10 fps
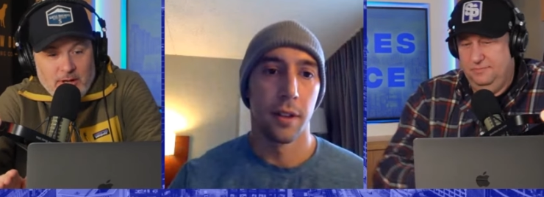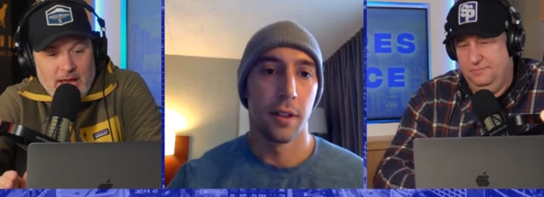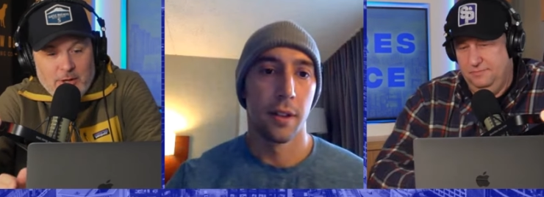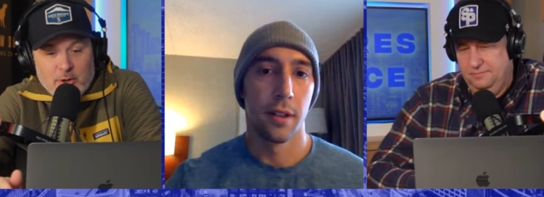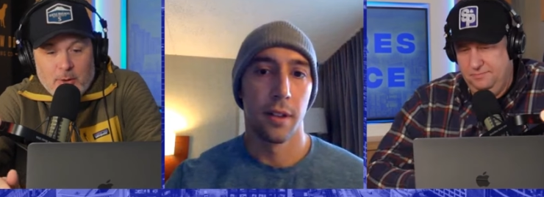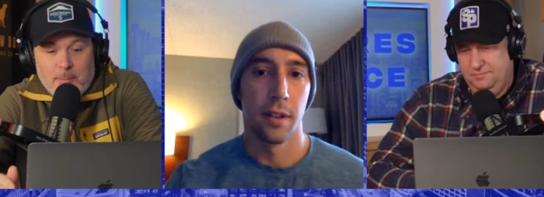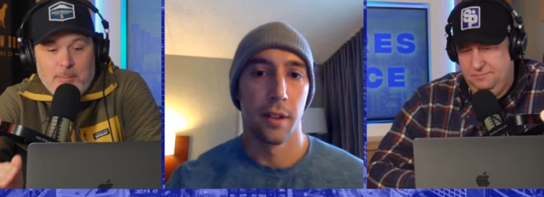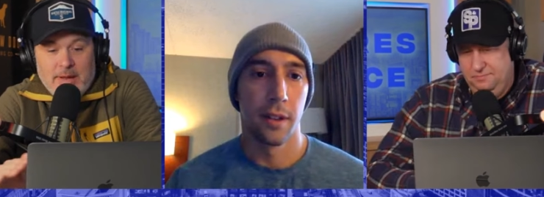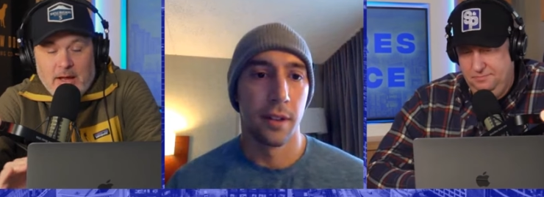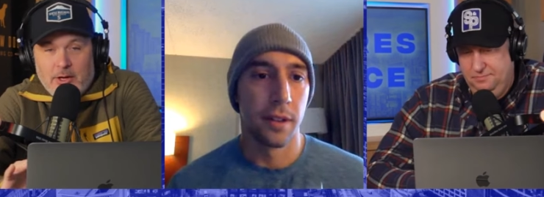Speaker 1: and you're
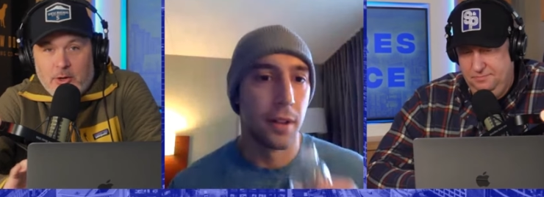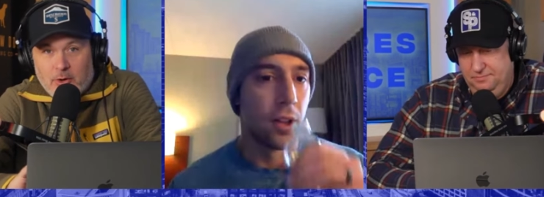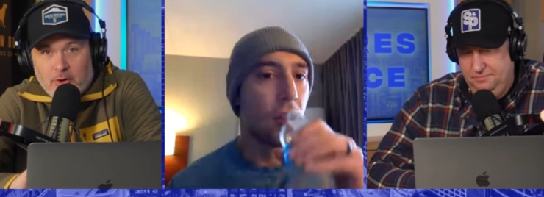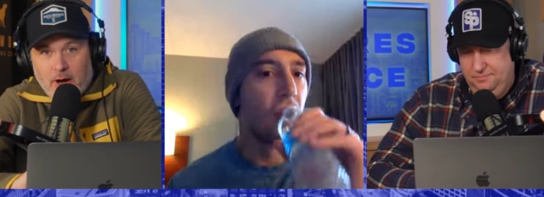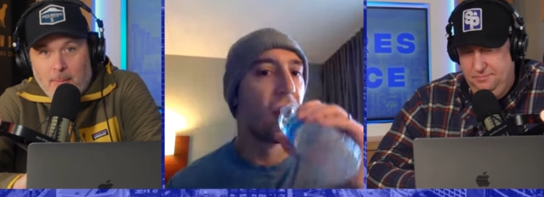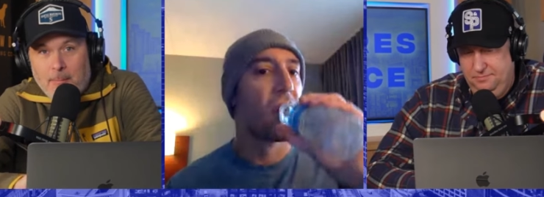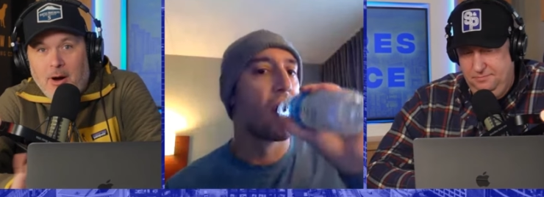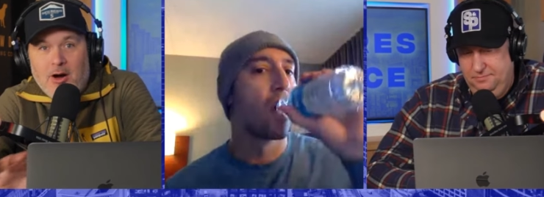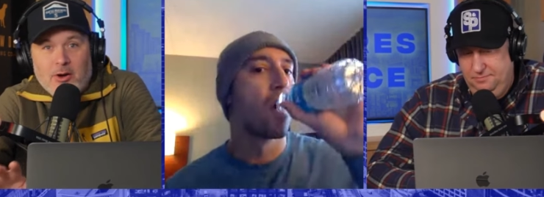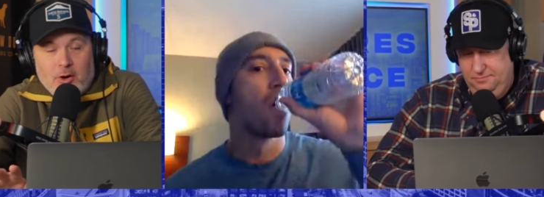a, you're
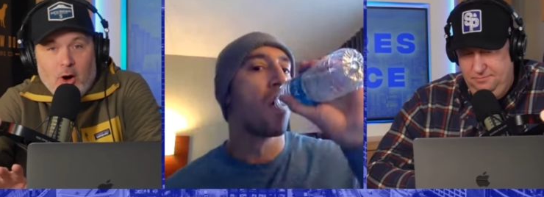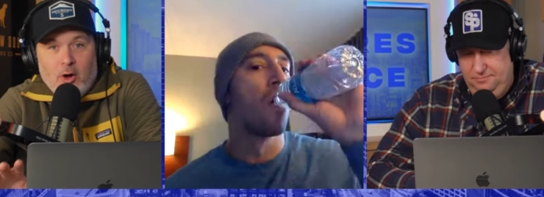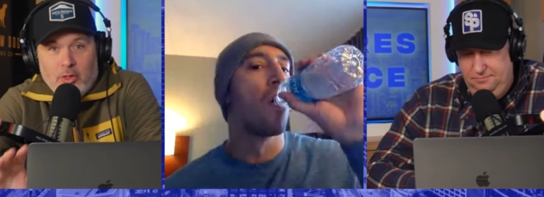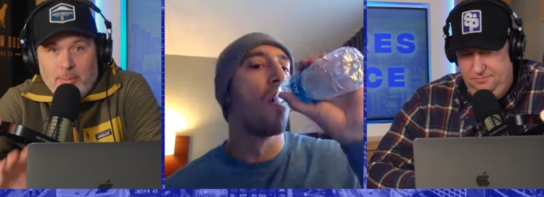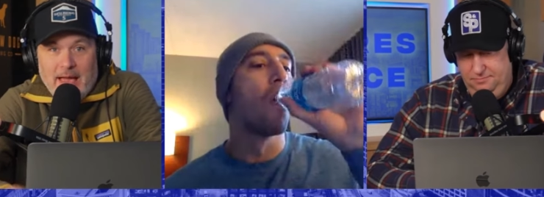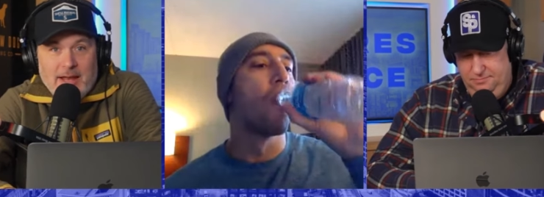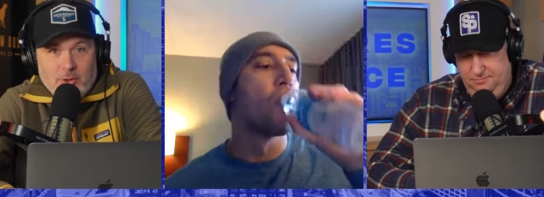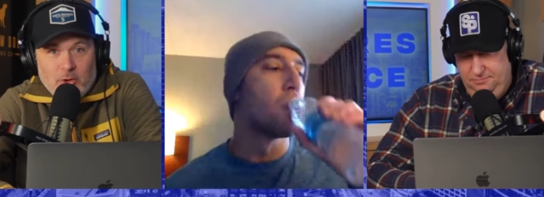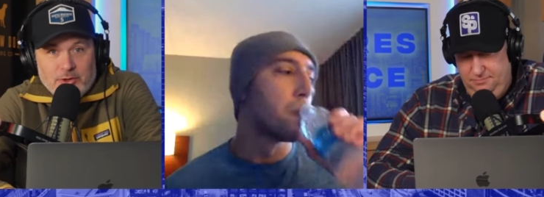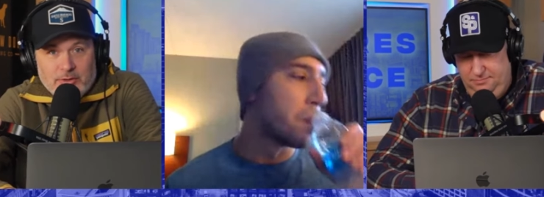among all the bad
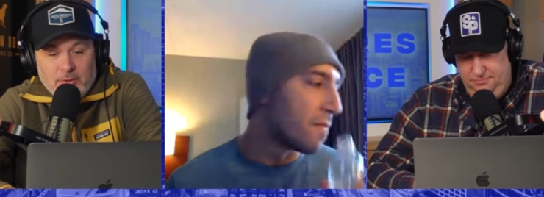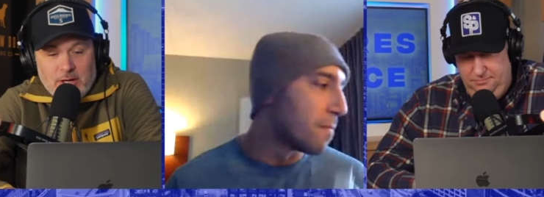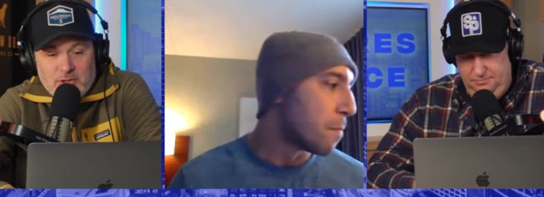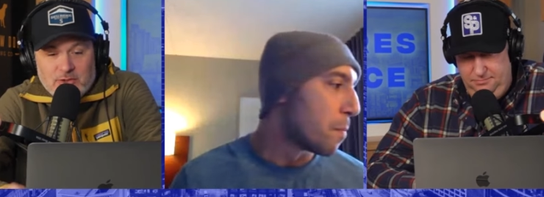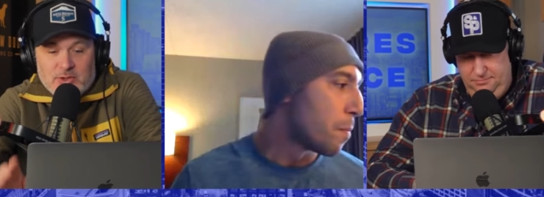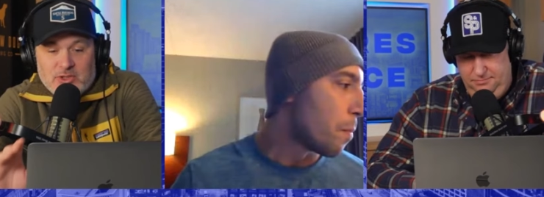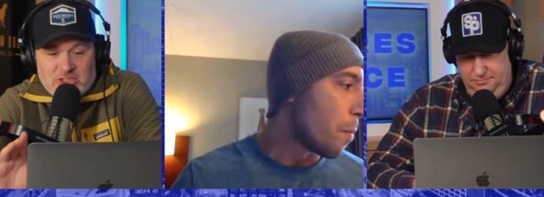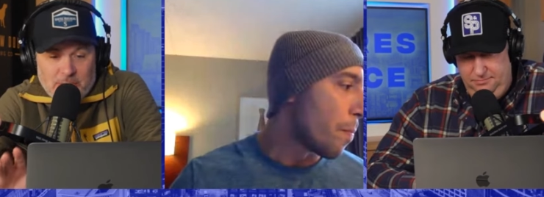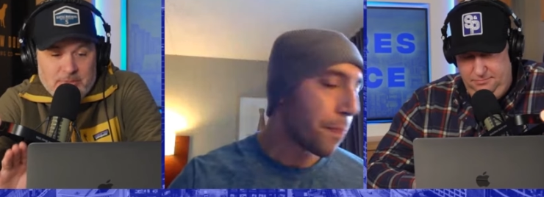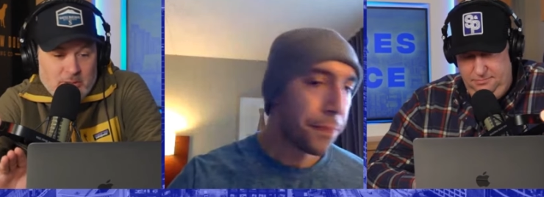goal differentials, there's
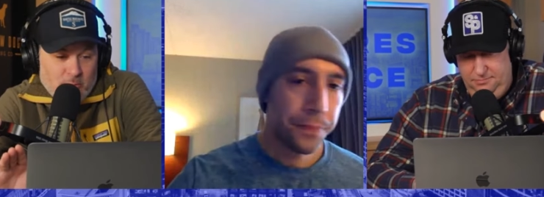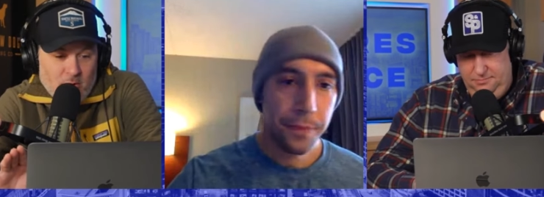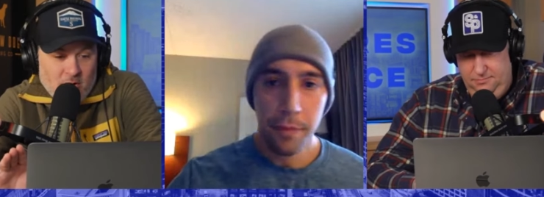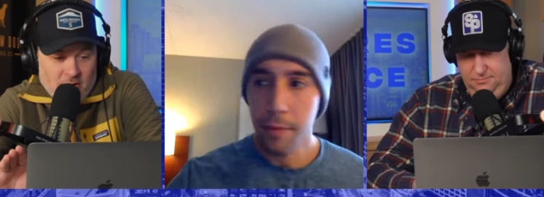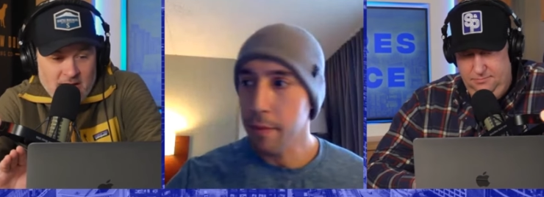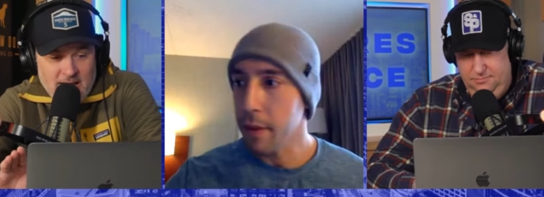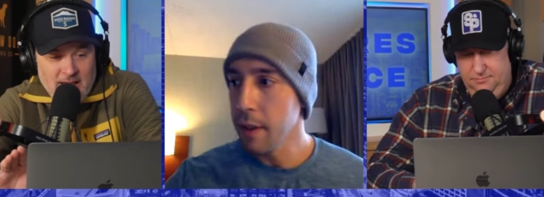something wrong.